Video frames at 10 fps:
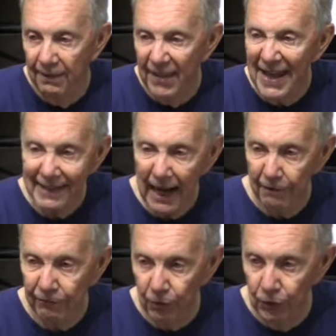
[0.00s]
That
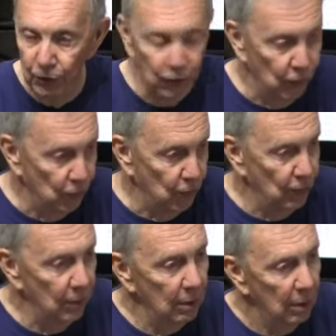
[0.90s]

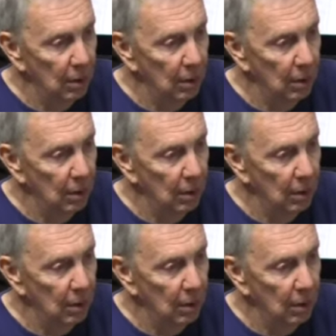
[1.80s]
afternoon,